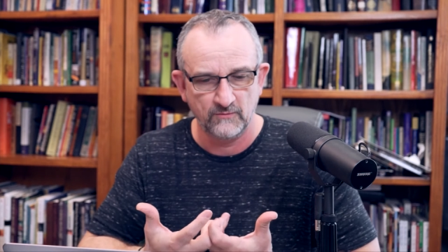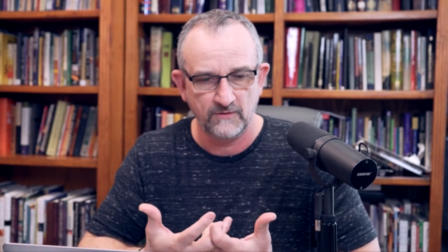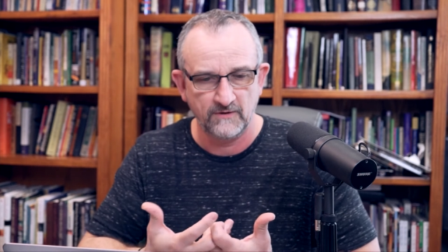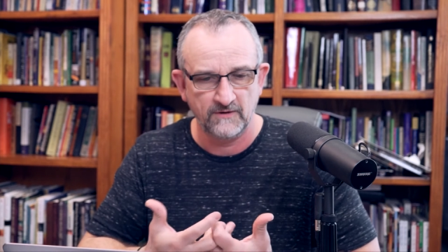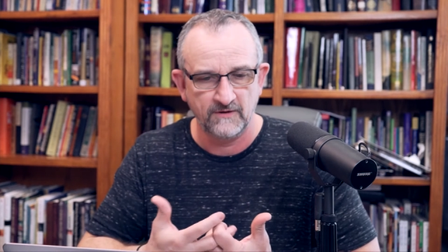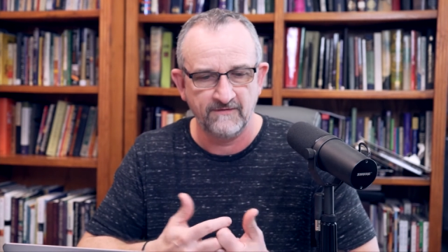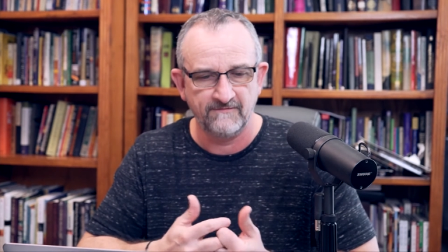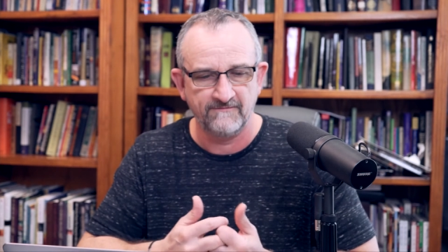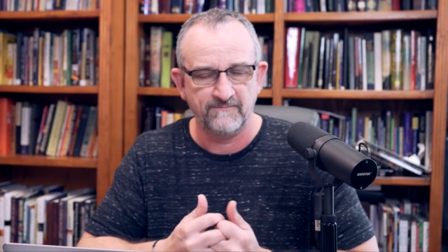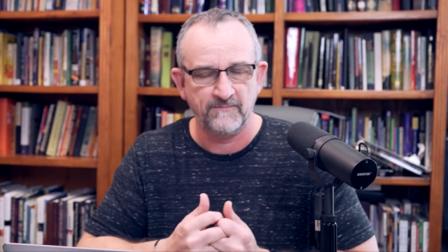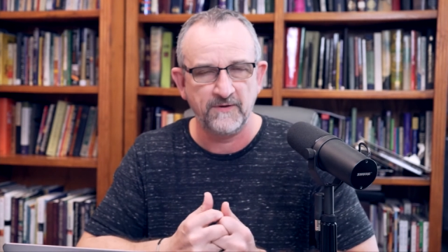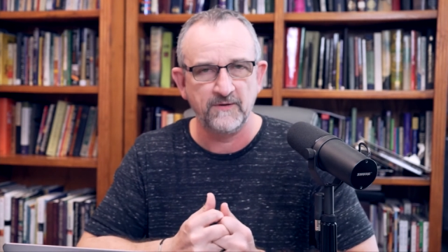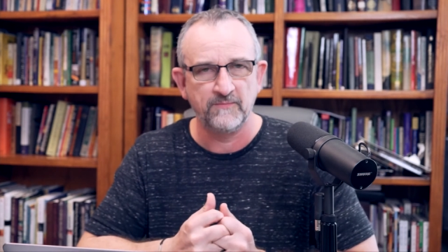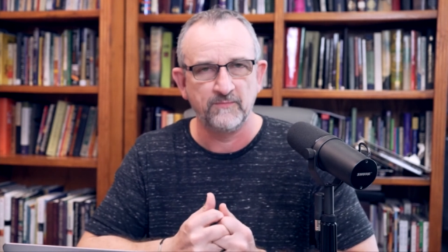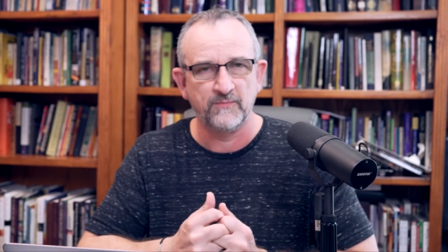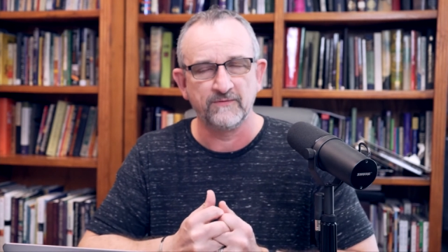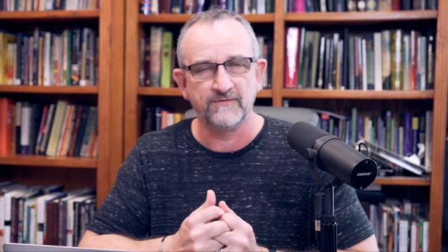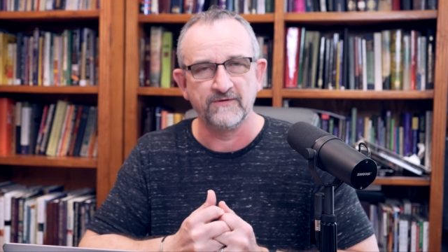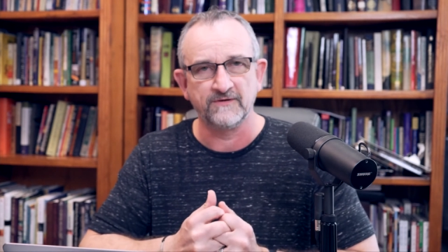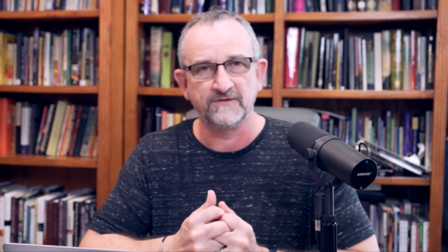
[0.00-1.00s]
give
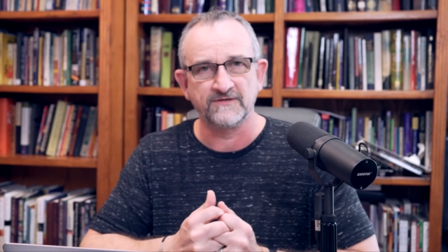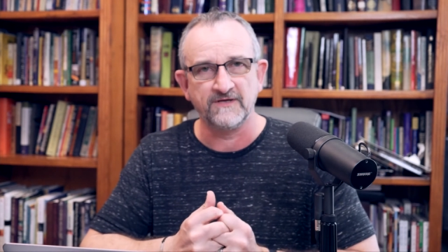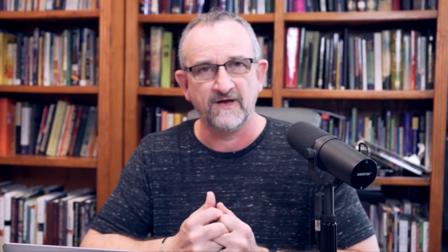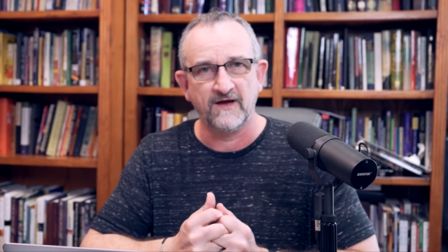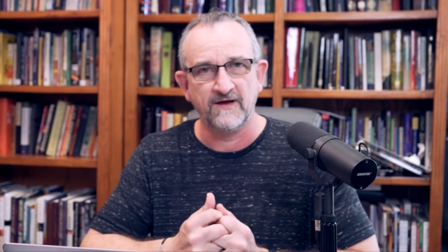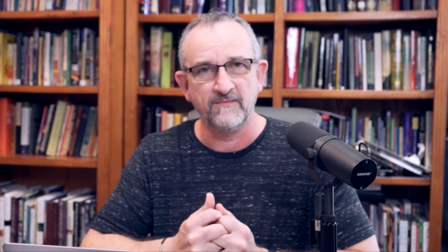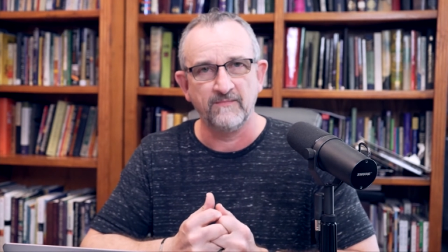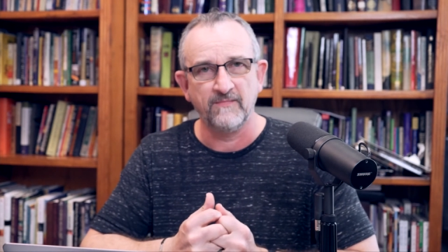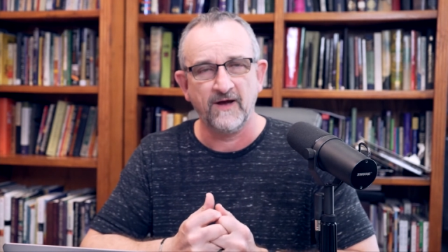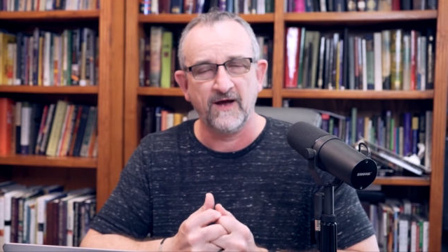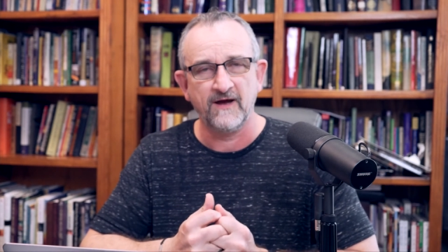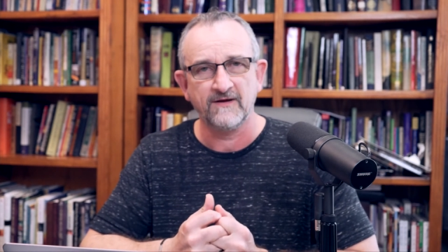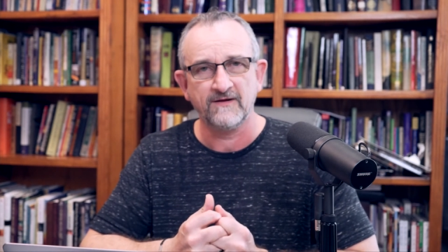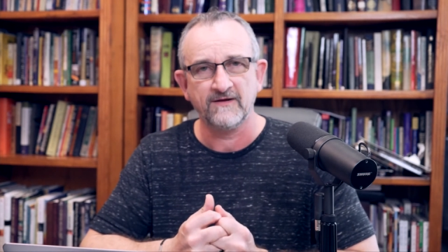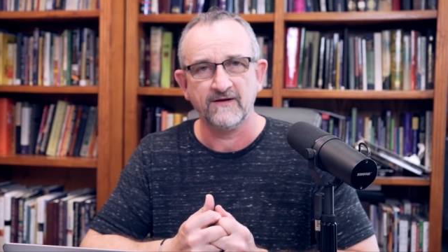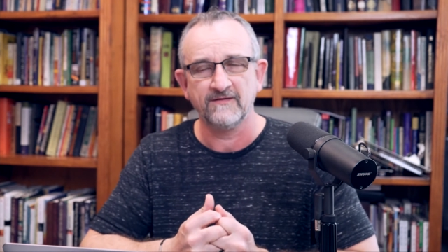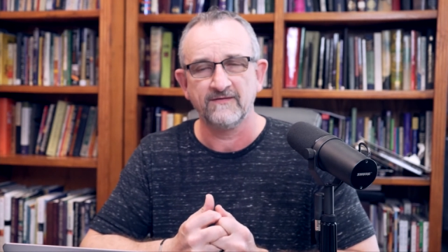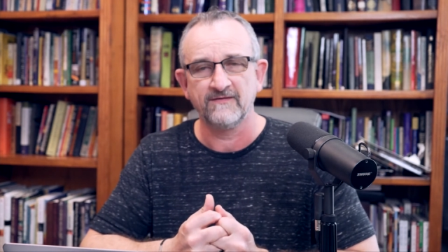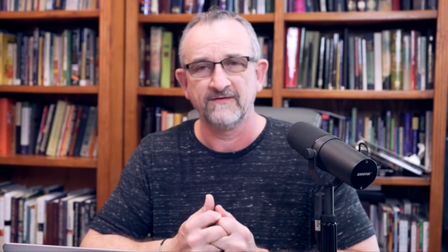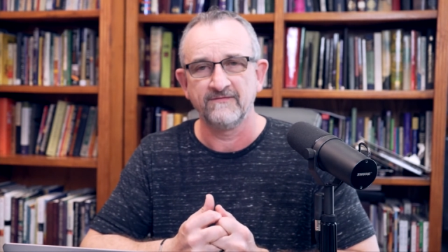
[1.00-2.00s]
people their sight
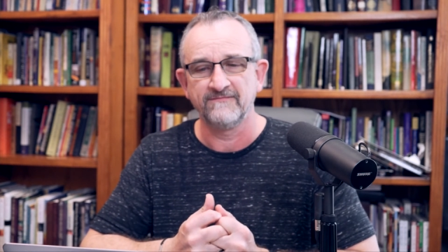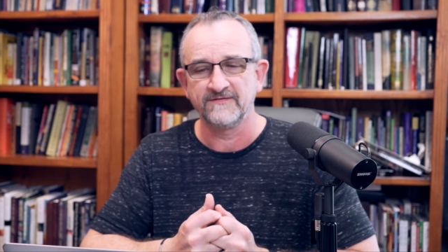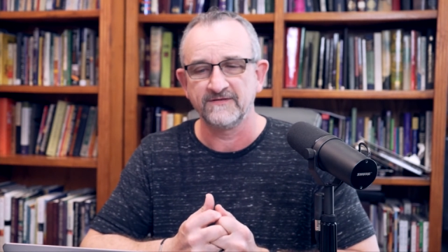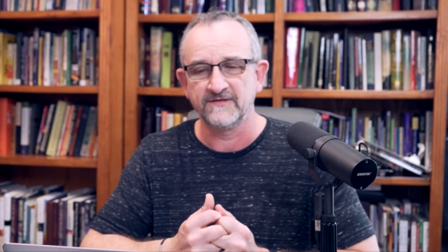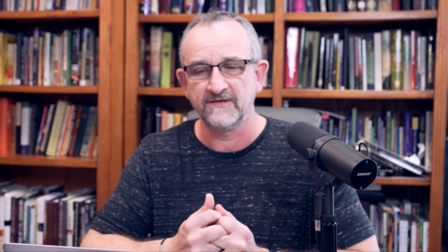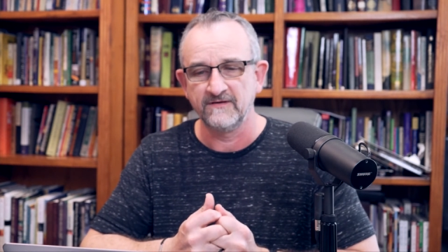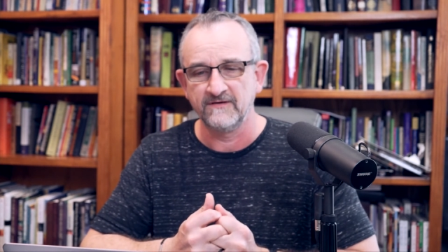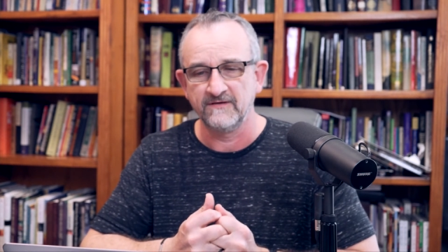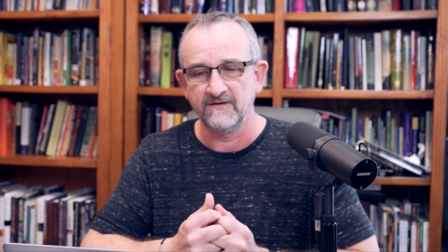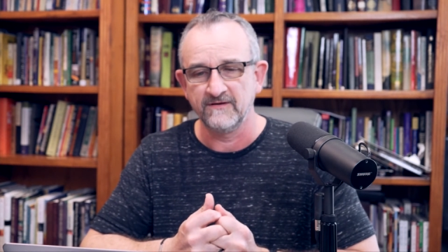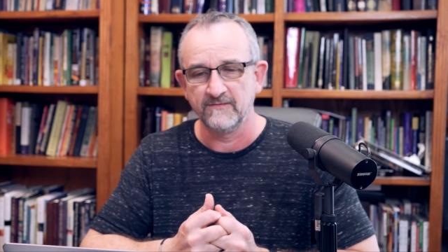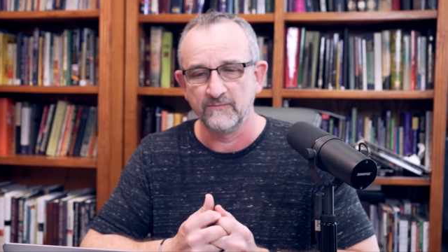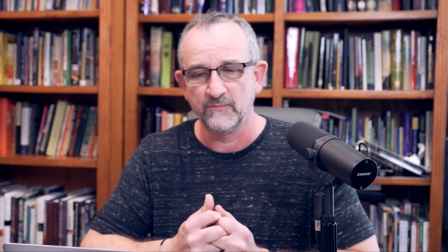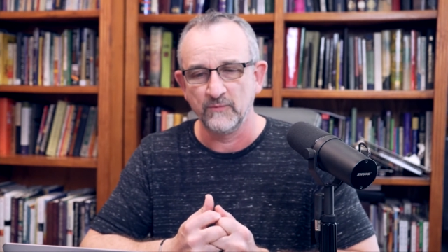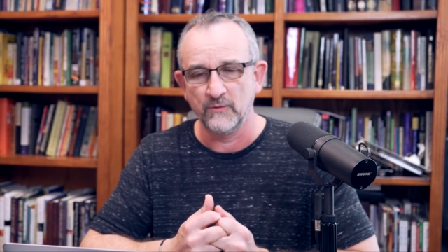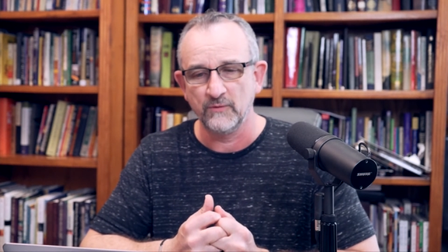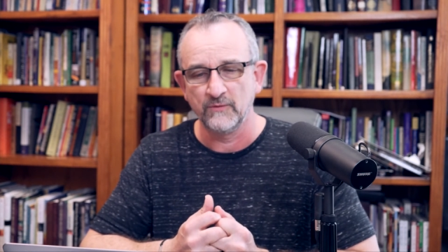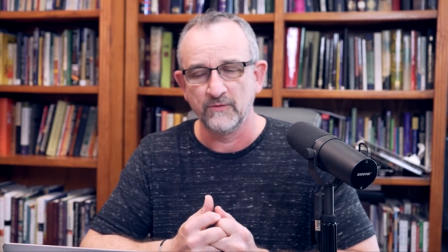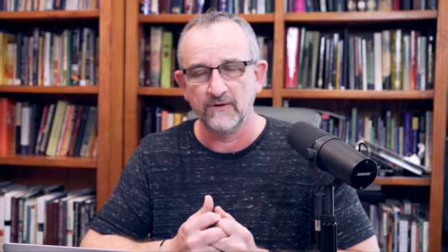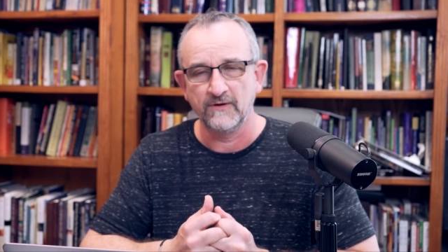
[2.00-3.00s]
back. They've seen
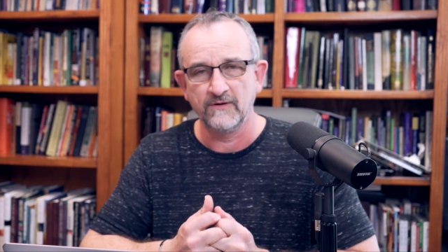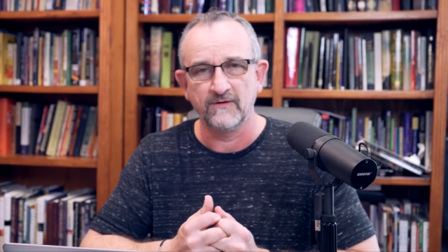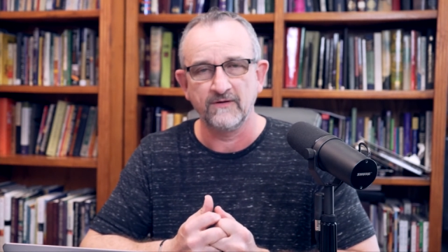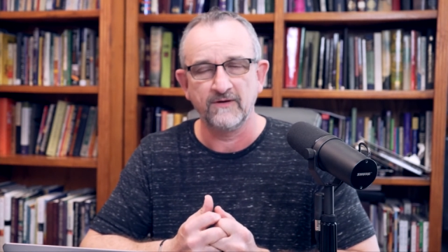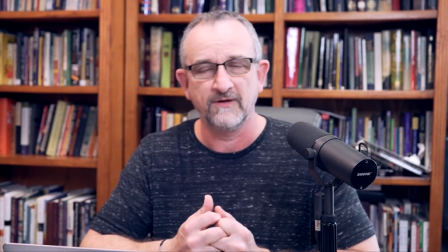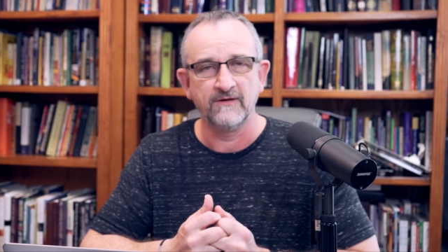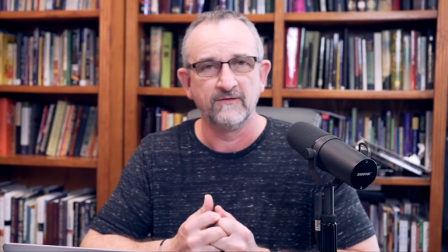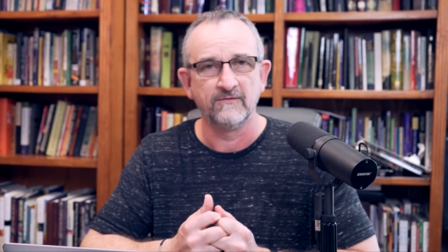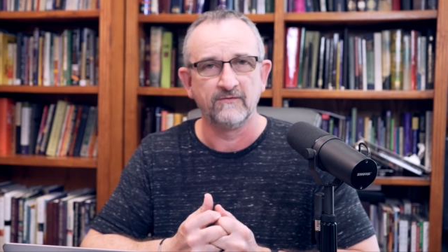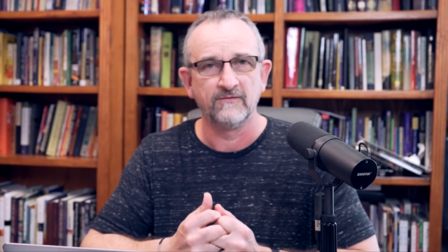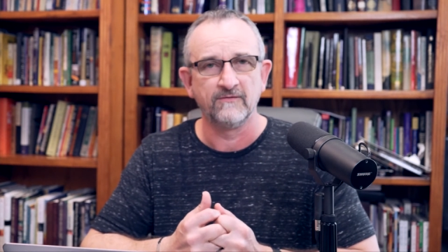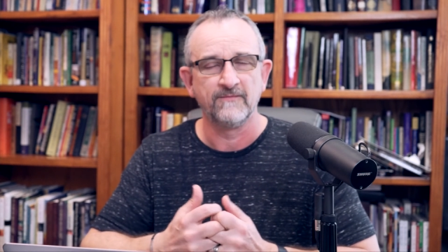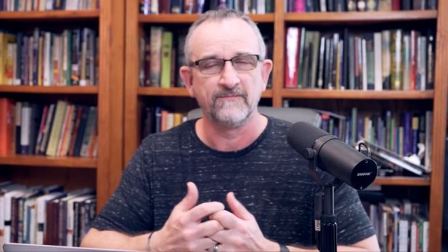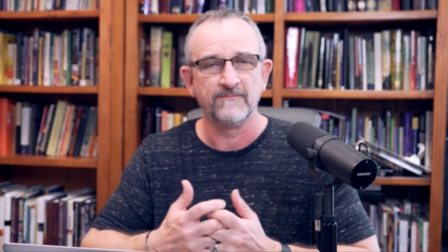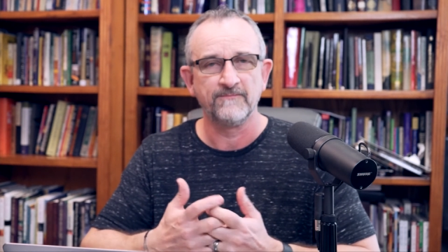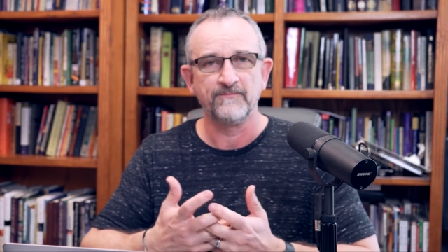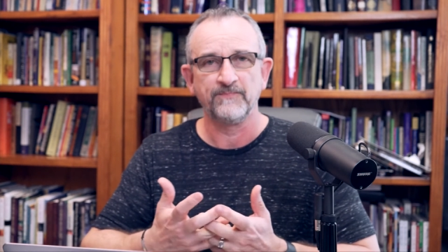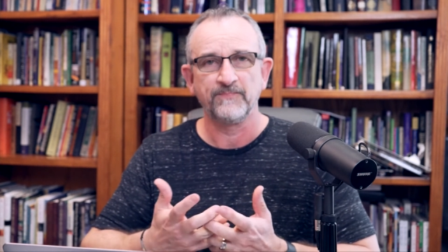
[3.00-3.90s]
him heal